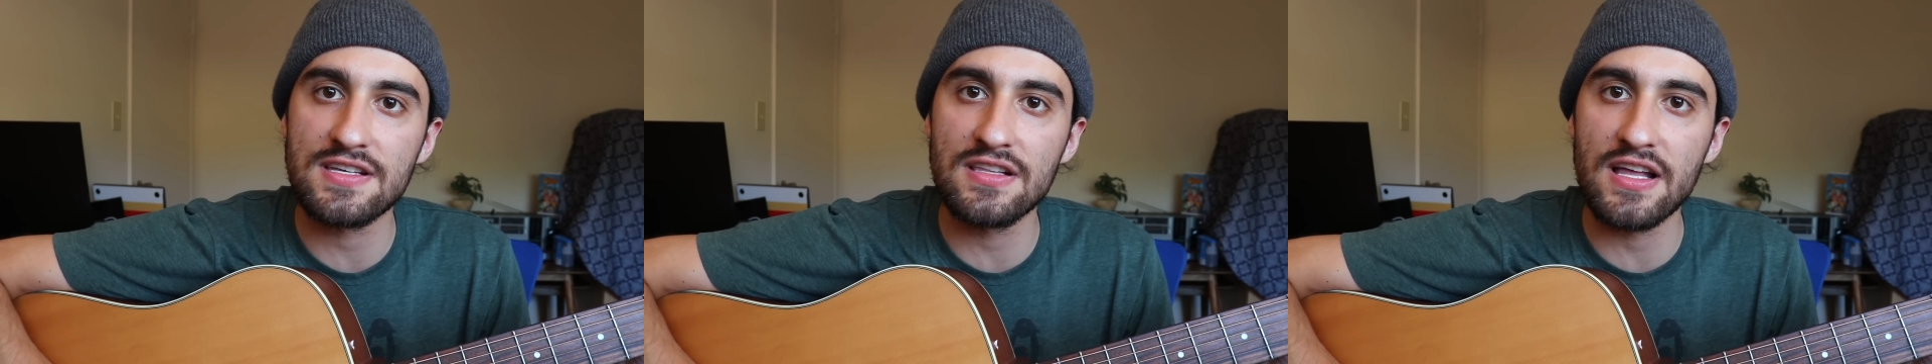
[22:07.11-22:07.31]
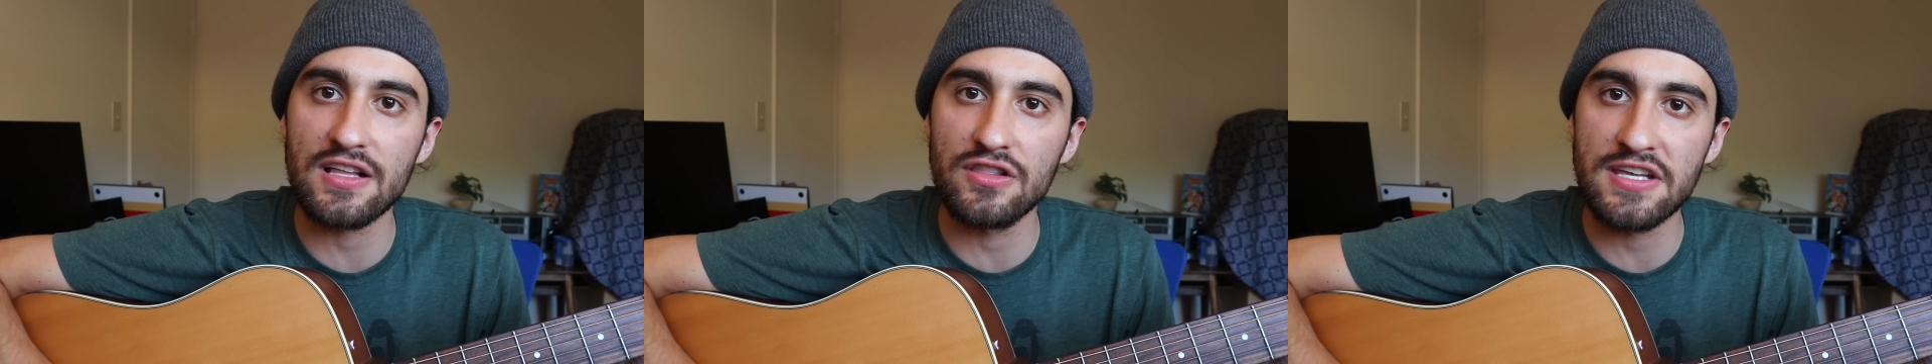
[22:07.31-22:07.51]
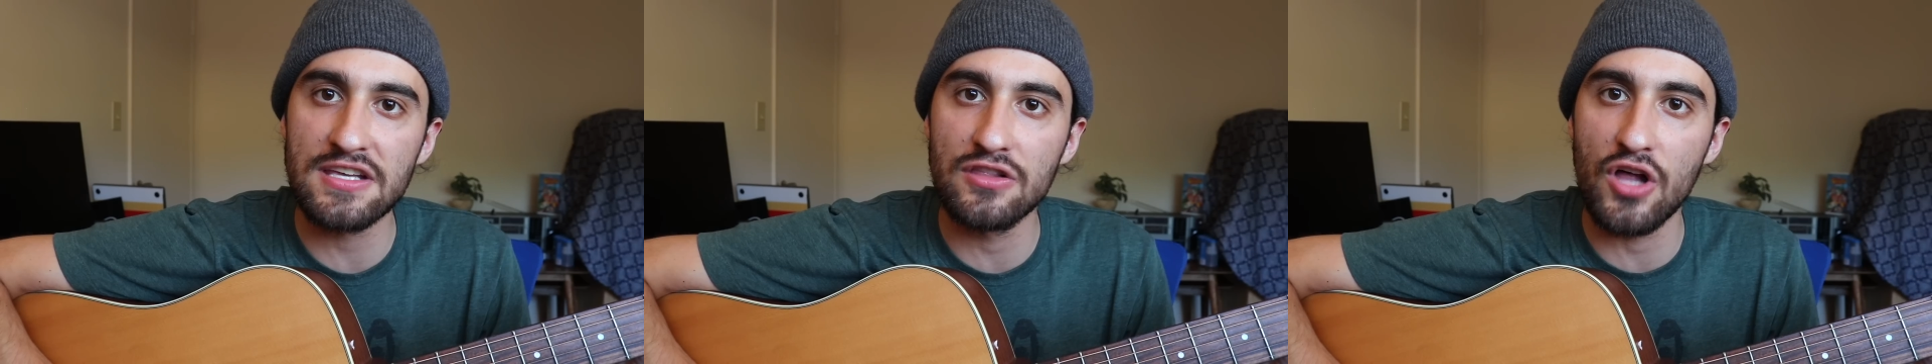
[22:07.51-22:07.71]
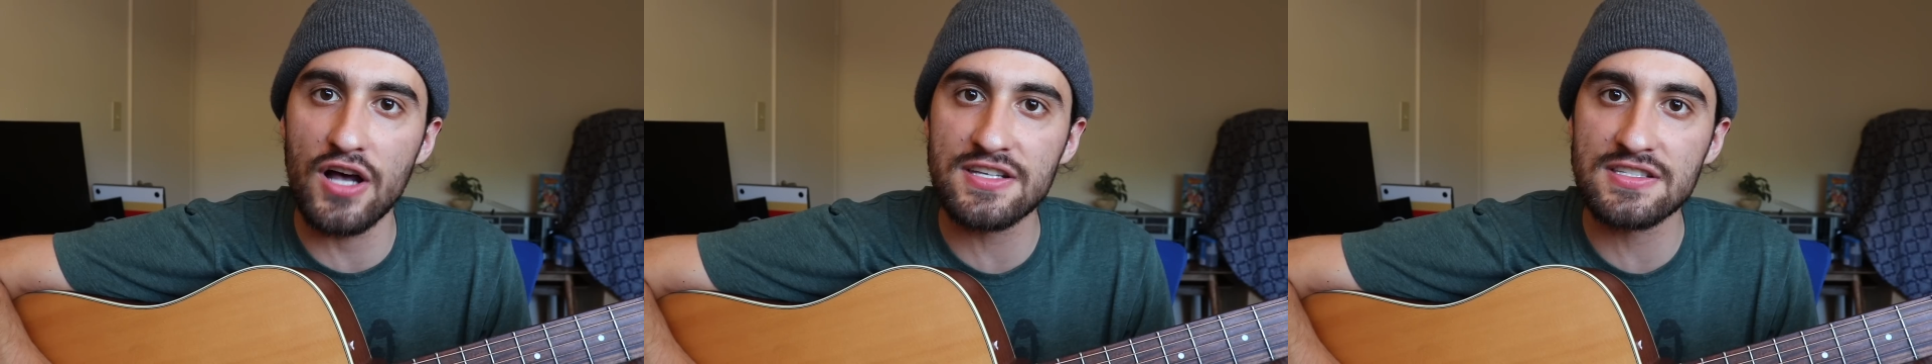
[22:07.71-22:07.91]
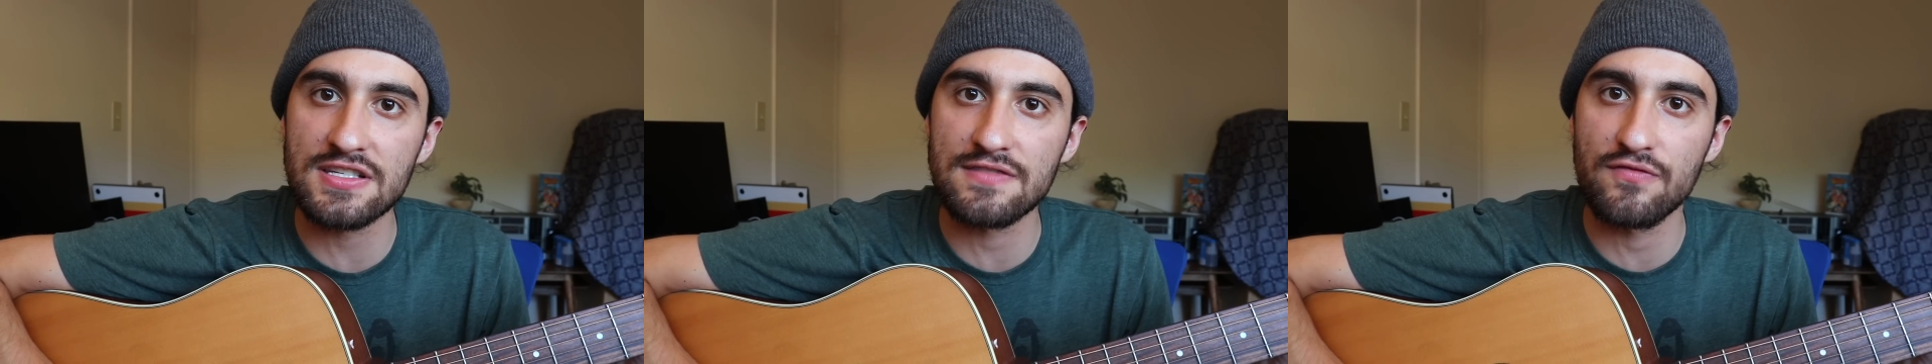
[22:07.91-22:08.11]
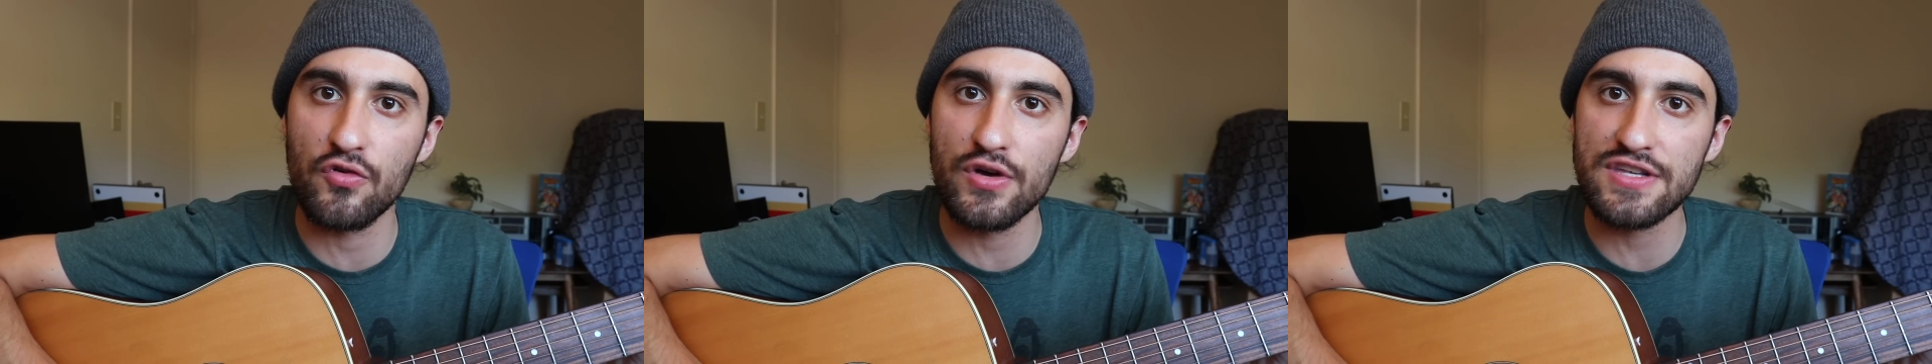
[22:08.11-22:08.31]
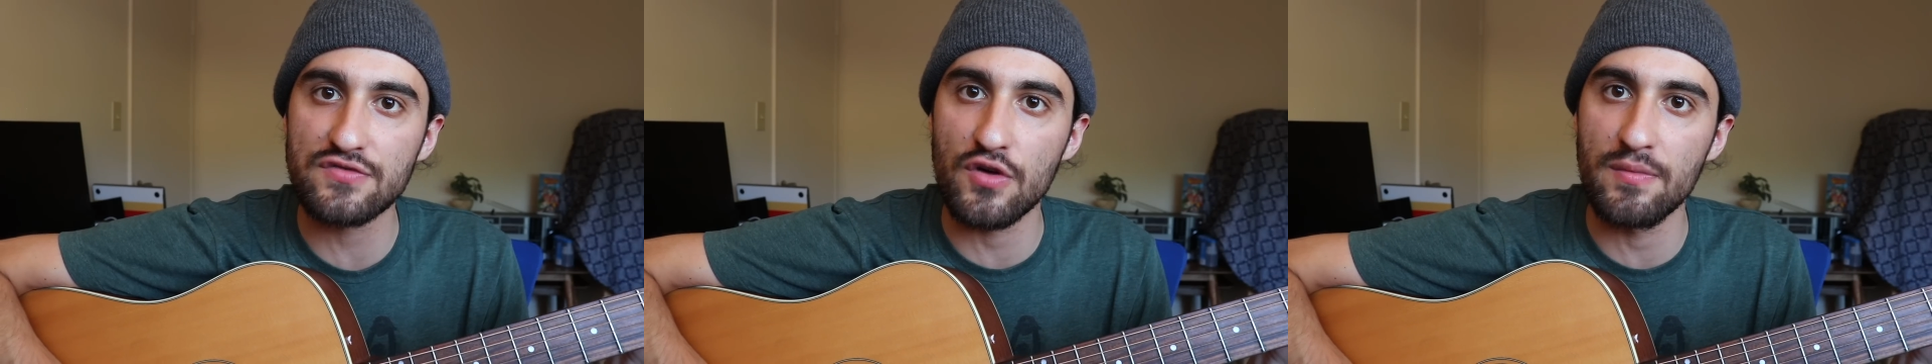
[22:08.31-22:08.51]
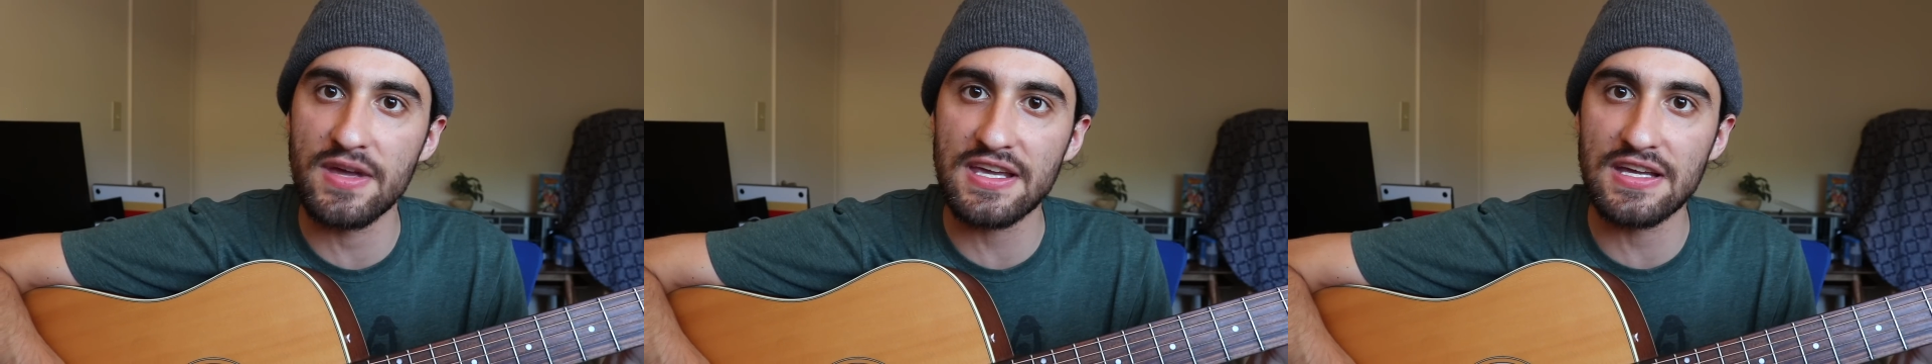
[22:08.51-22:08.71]
He lost his voice
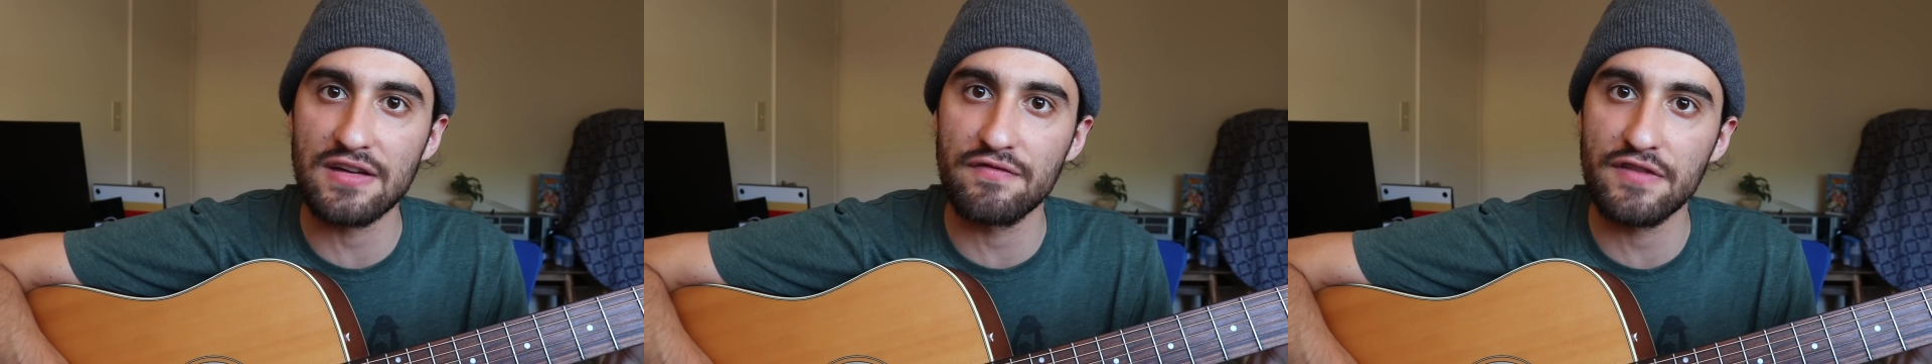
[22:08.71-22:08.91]
while making